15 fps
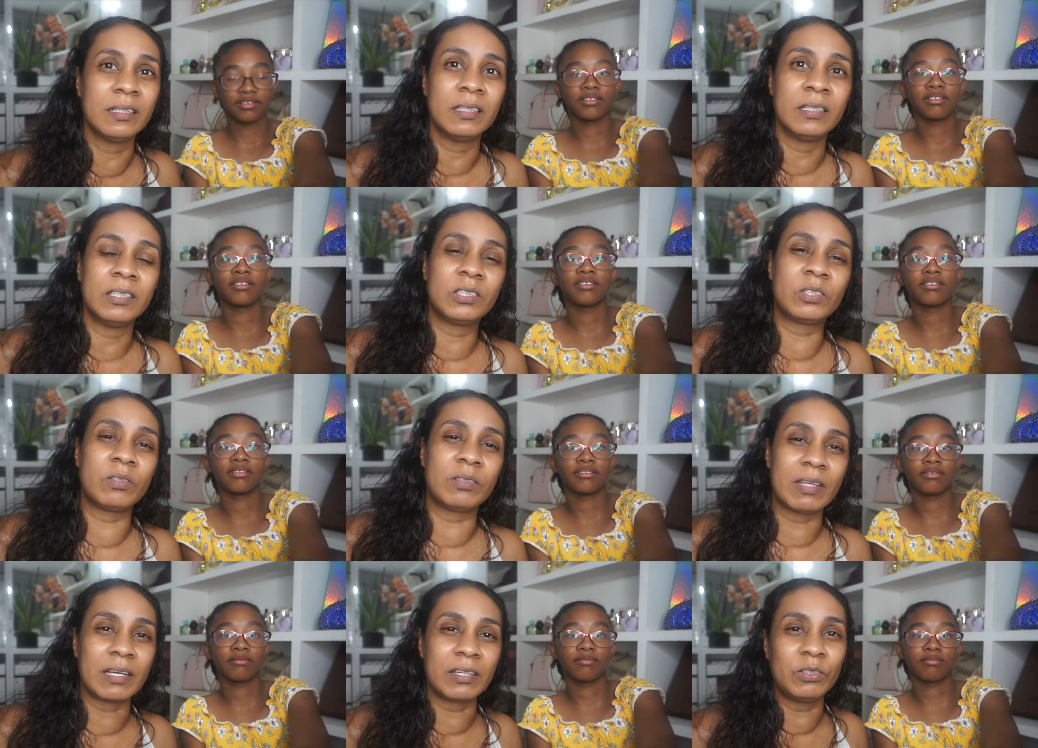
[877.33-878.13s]
Speaker 1: So
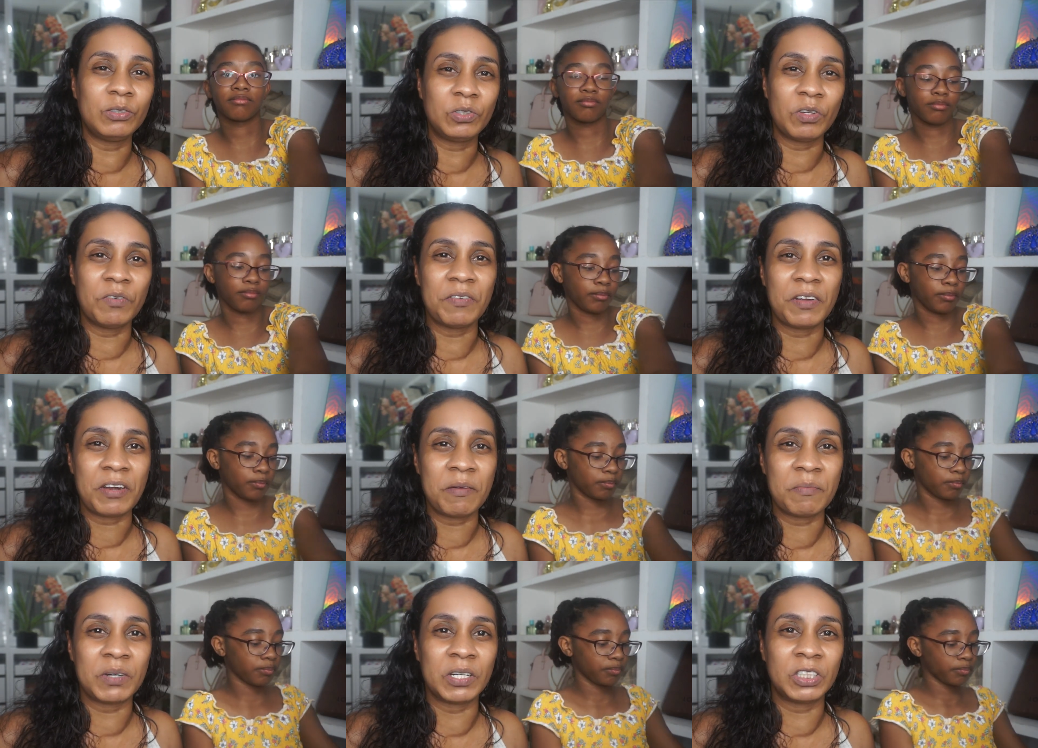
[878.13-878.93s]
thank you so
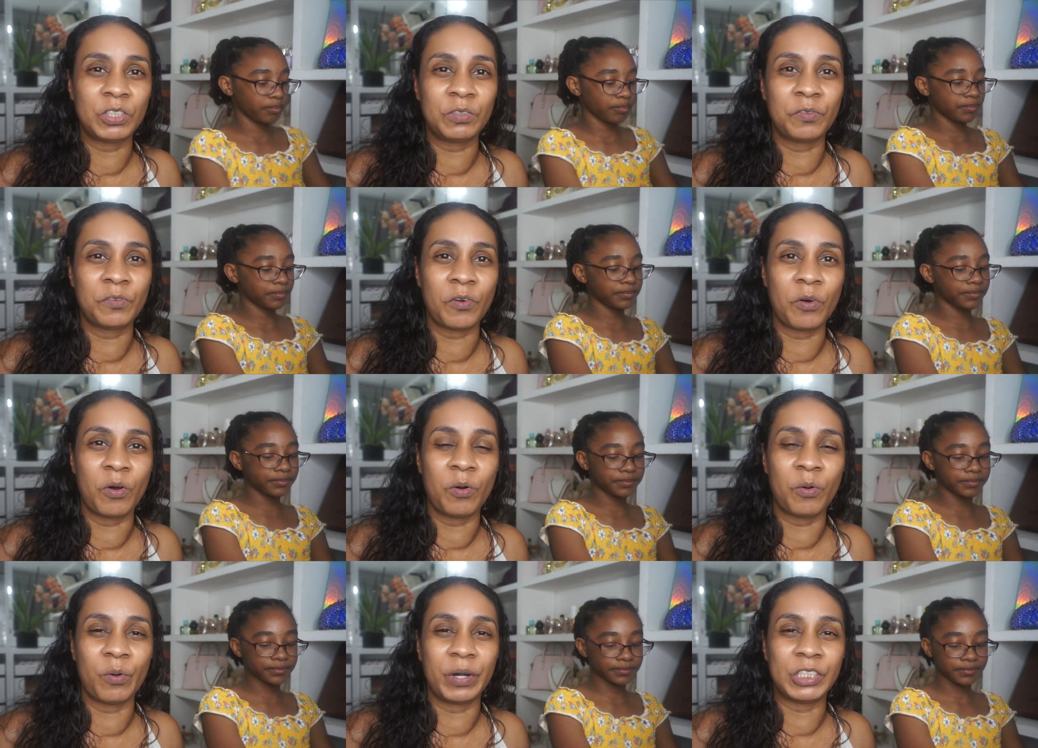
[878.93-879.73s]
very much
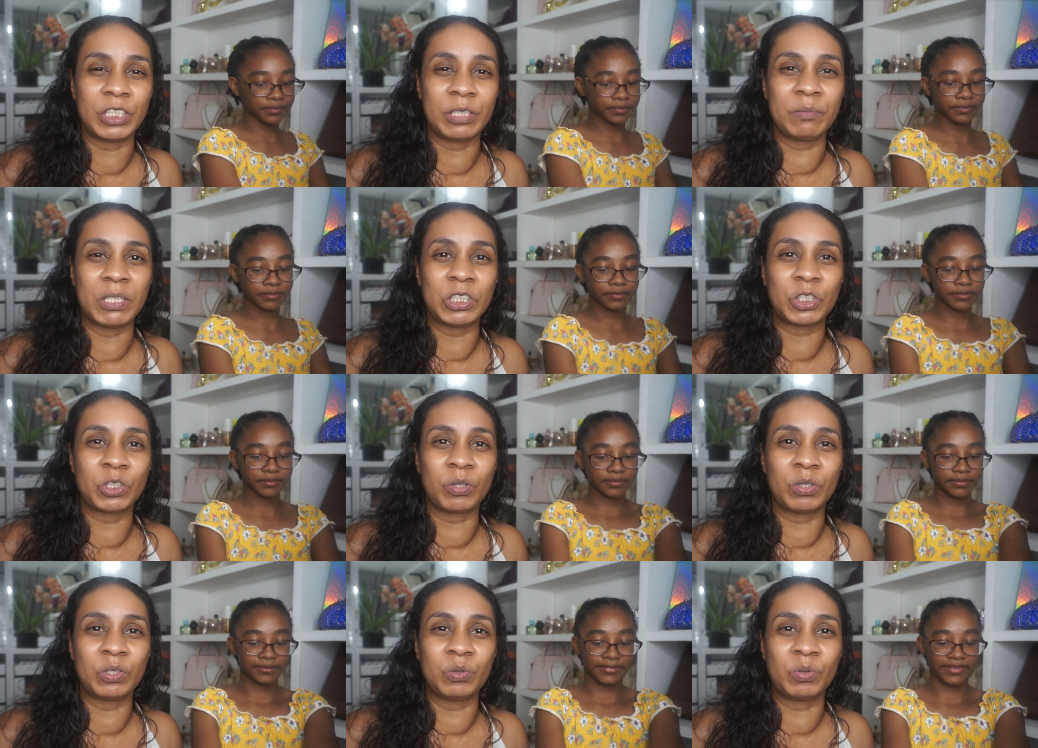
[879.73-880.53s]
for watching. Make
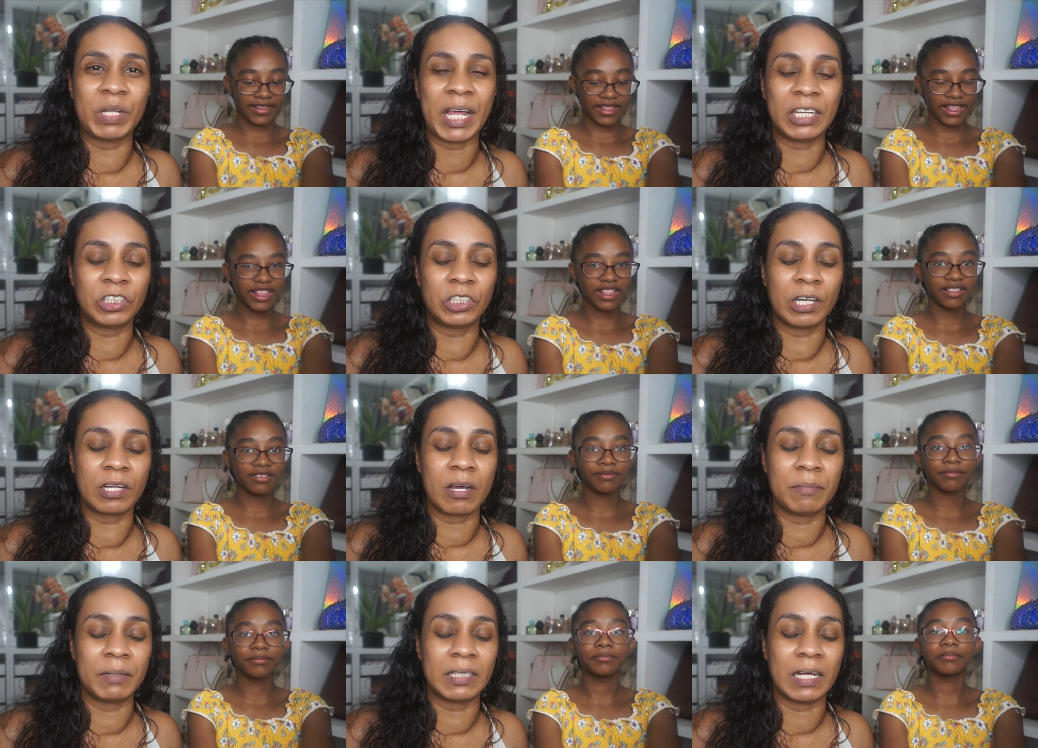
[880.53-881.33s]
sure to like, share,
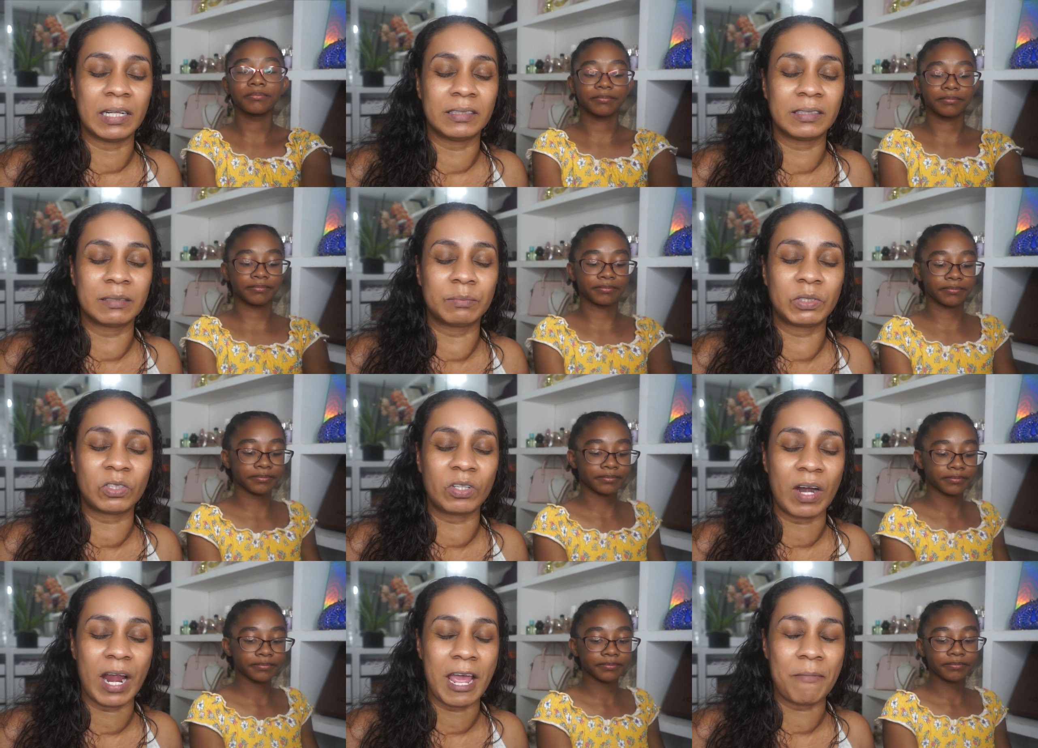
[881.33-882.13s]
comment, and
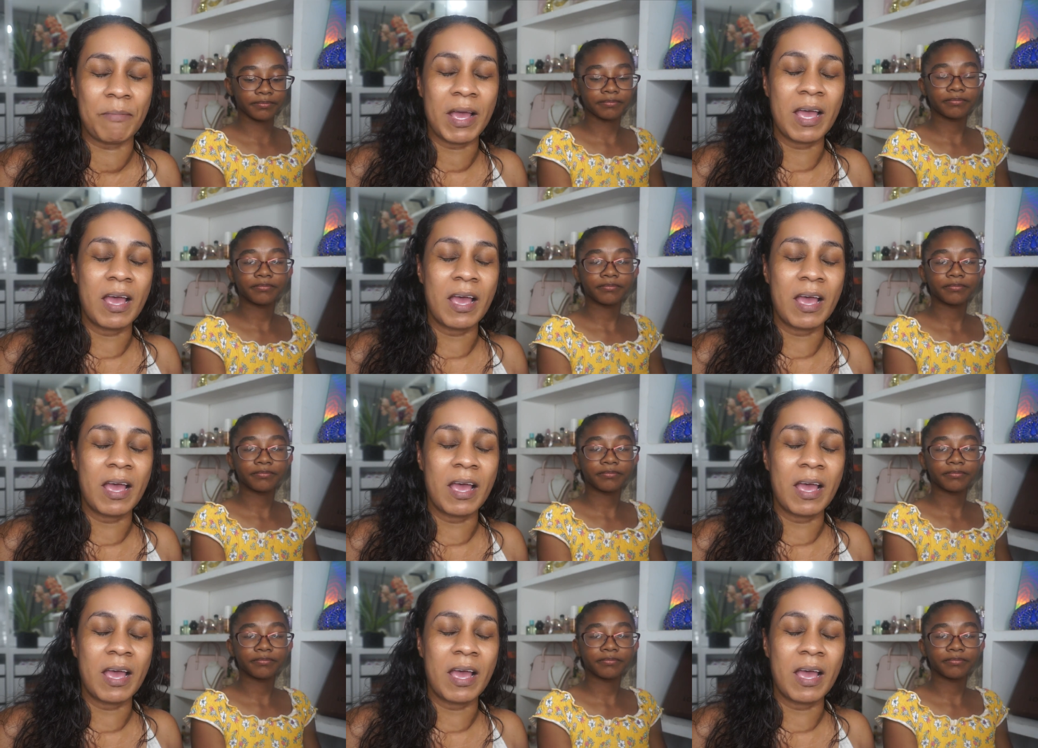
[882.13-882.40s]
subscribe.